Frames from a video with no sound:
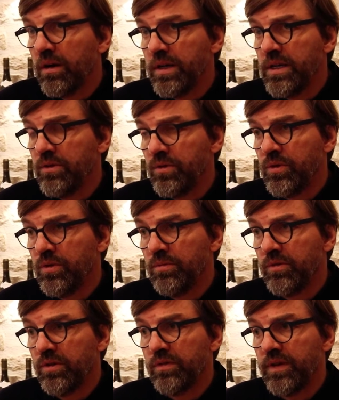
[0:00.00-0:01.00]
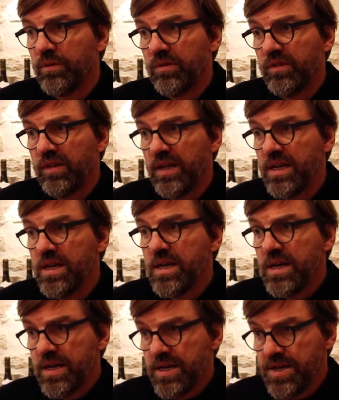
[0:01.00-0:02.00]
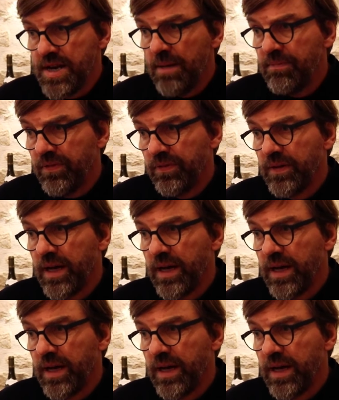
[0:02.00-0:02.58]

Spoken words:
in terms of, I would say, depth,